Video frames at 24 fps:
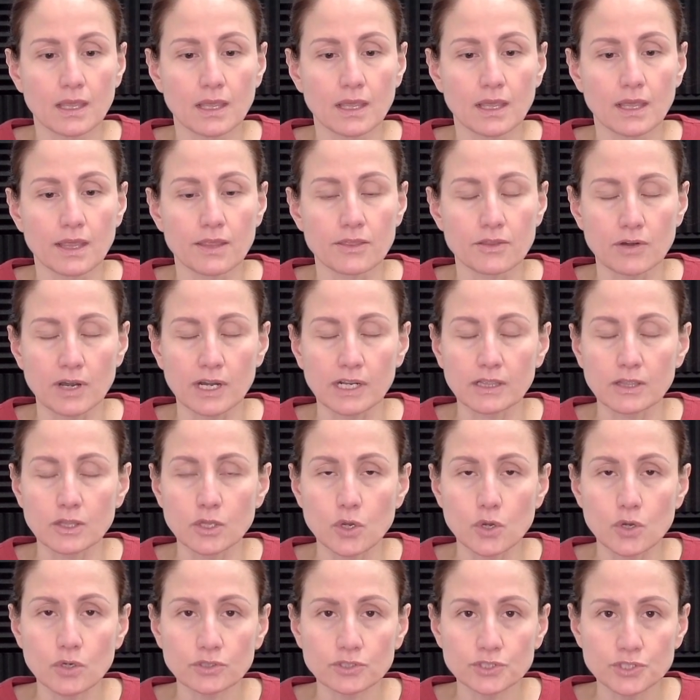There are
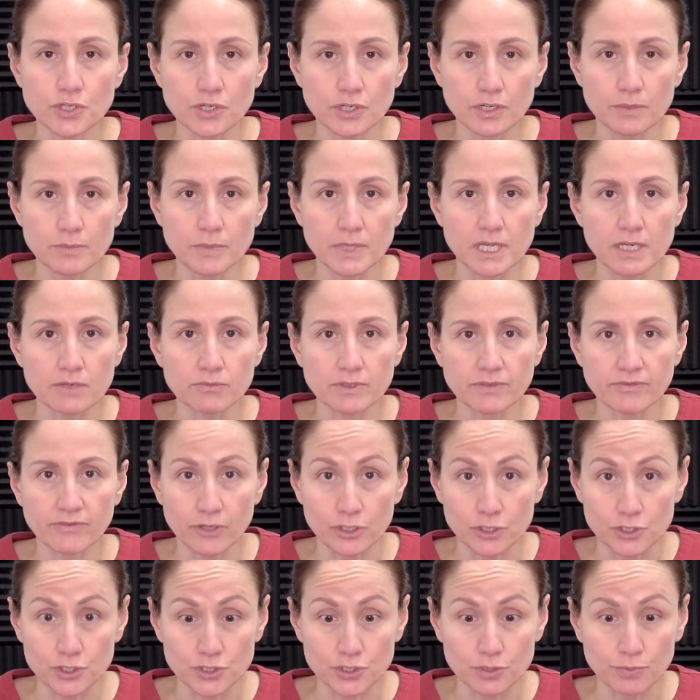long-term
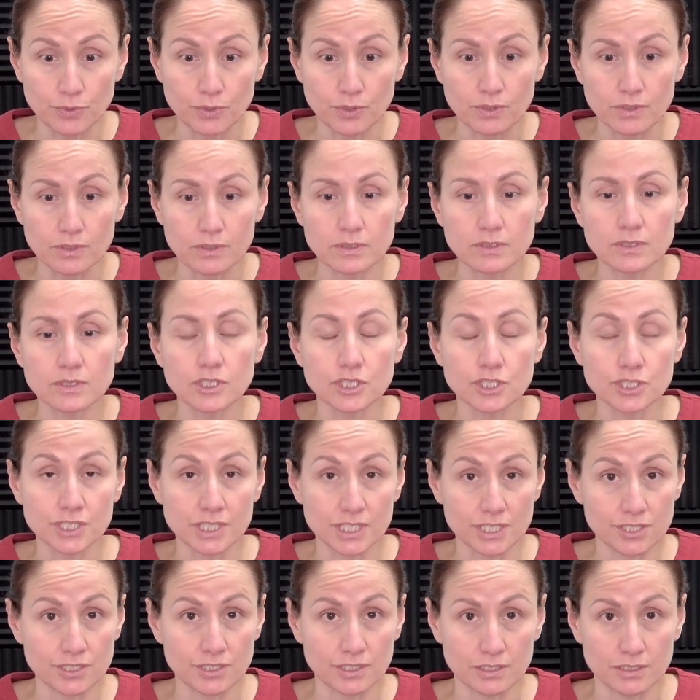irreversible
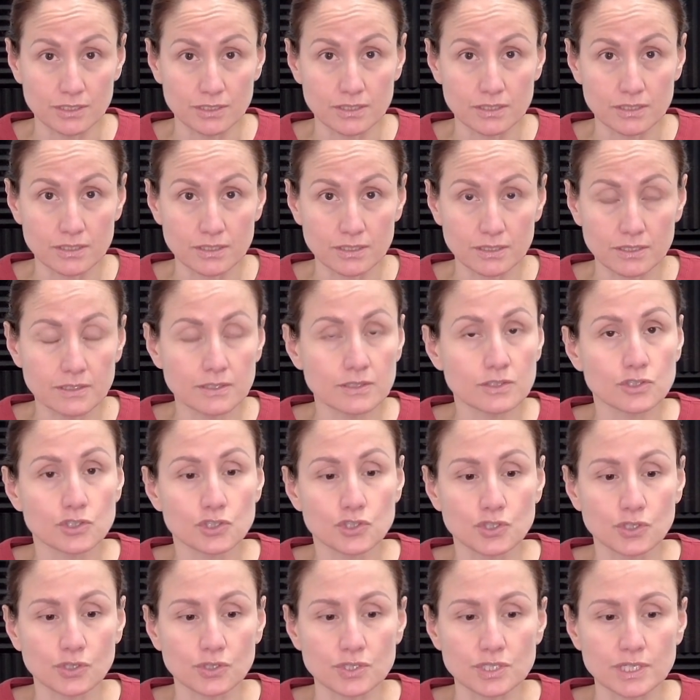conditions
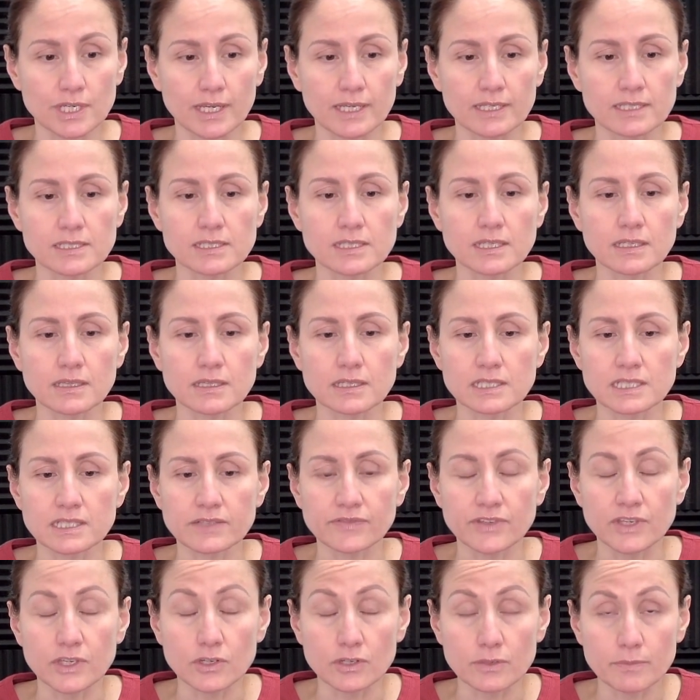such as
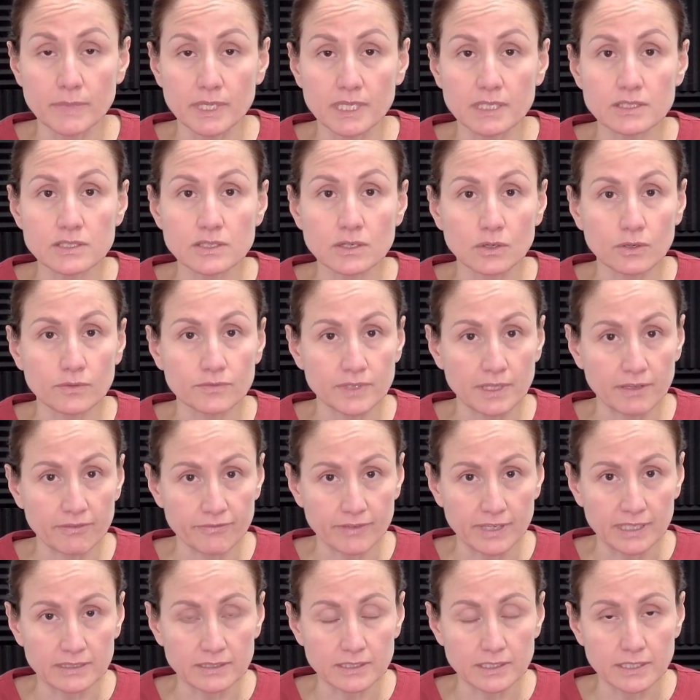disfigurement of the
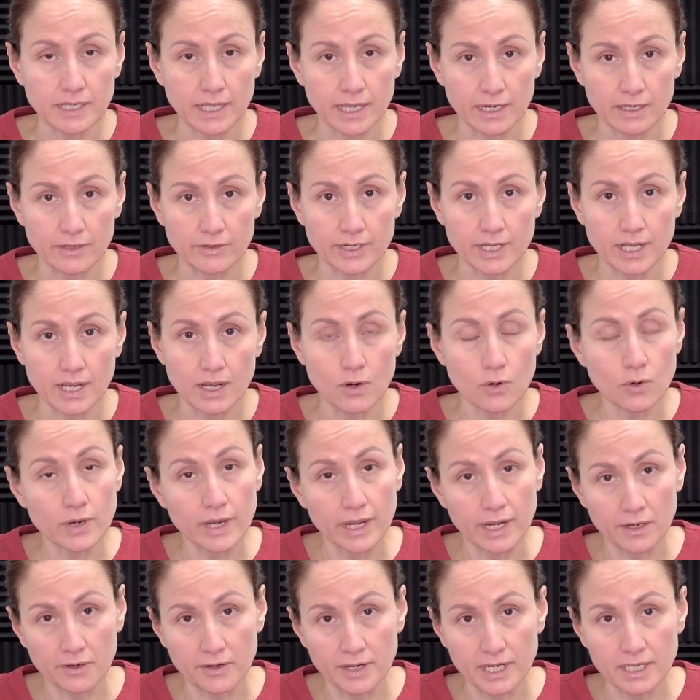affected area or
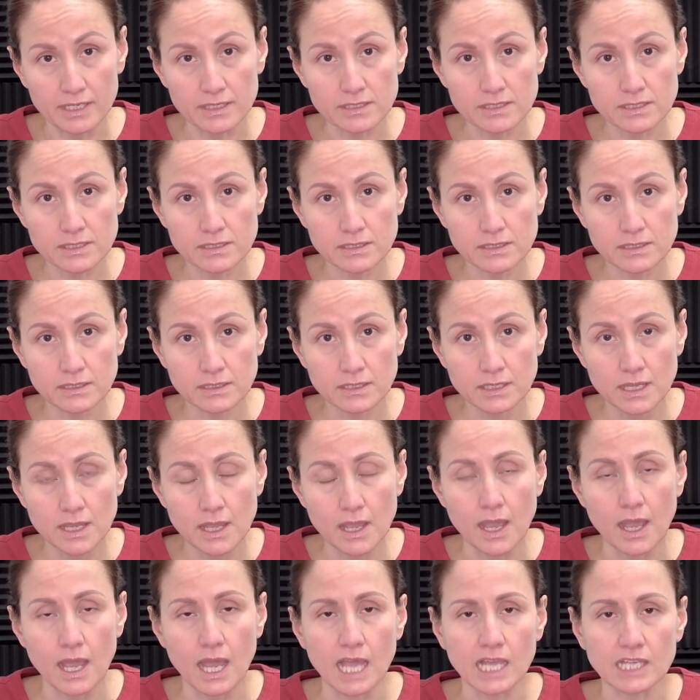areas,
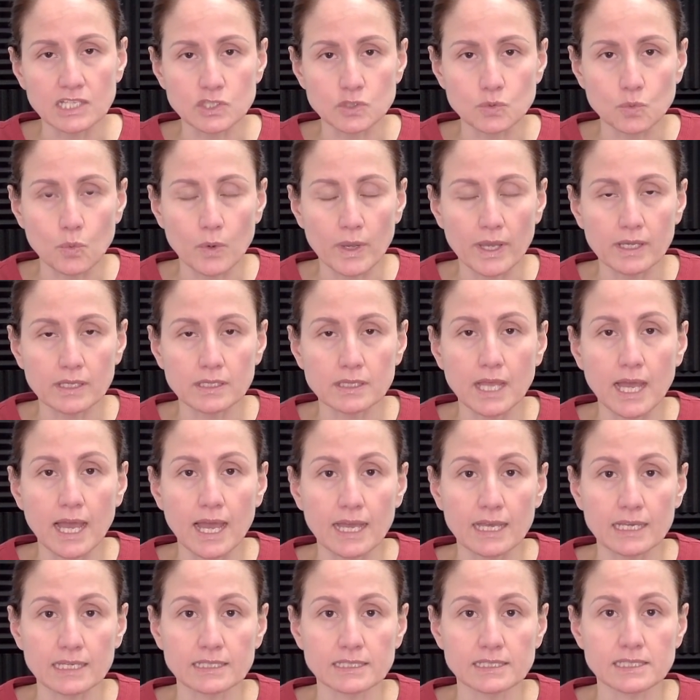as well
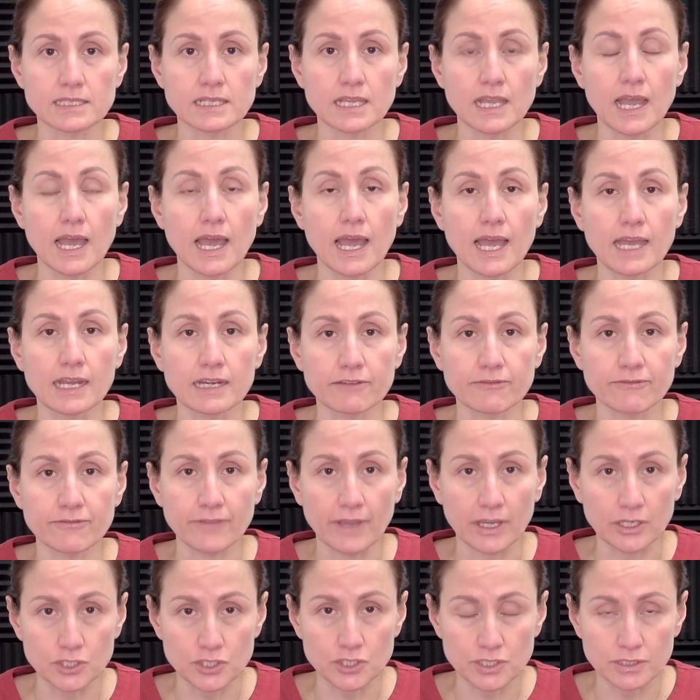as an
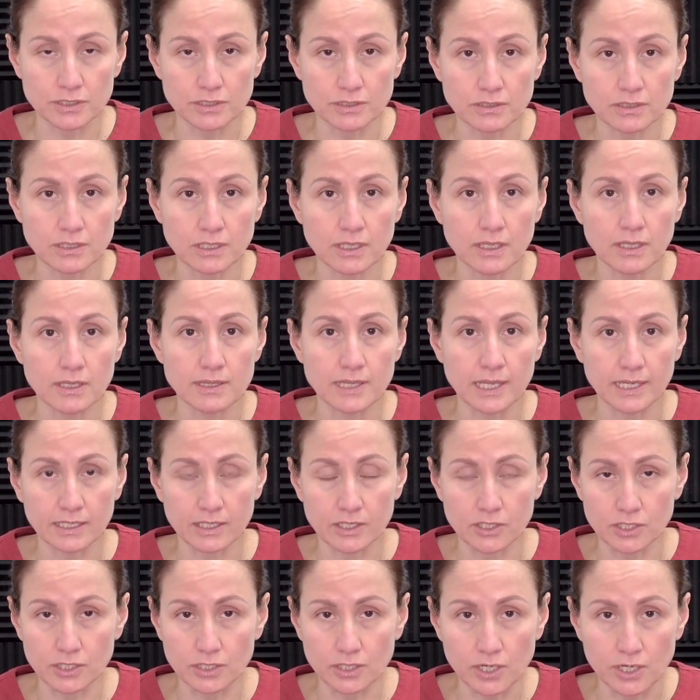infection that can
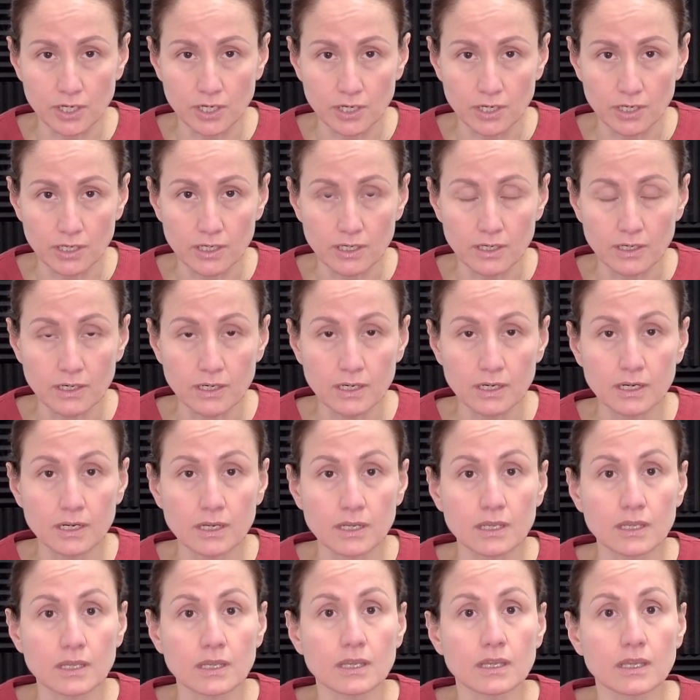occur
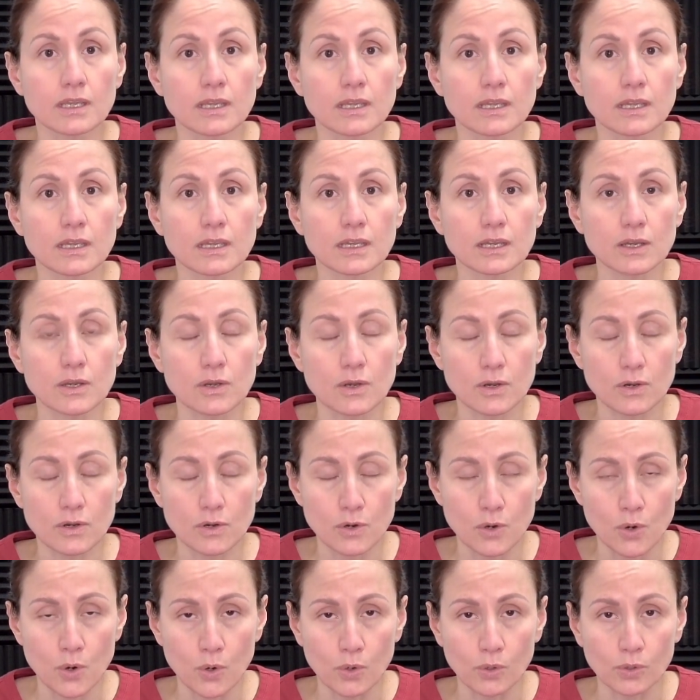
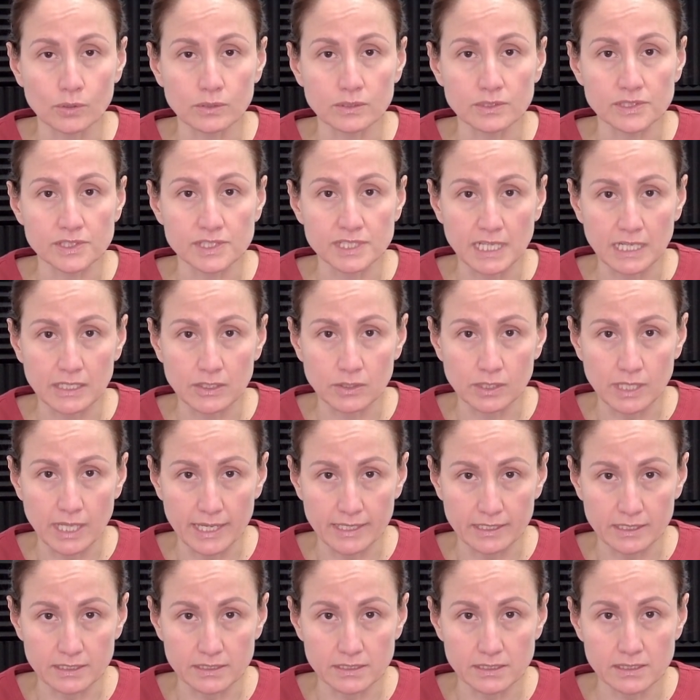called
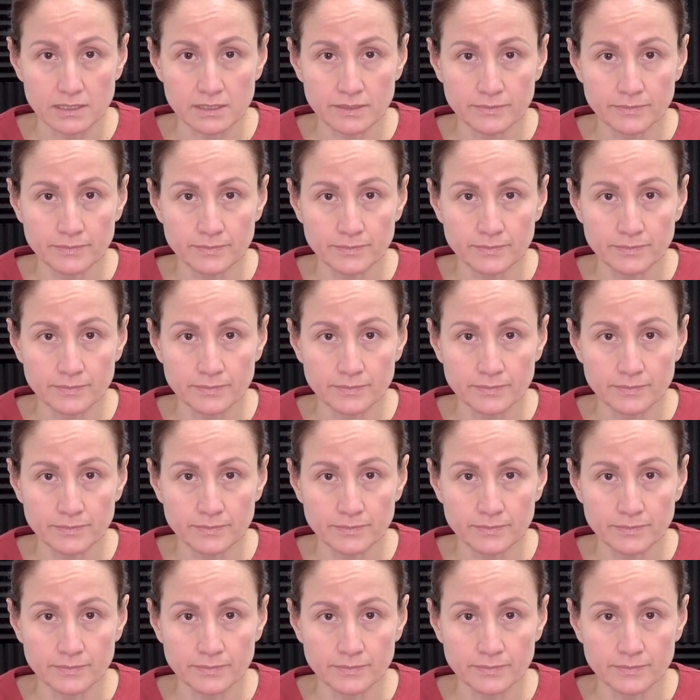cellulitis.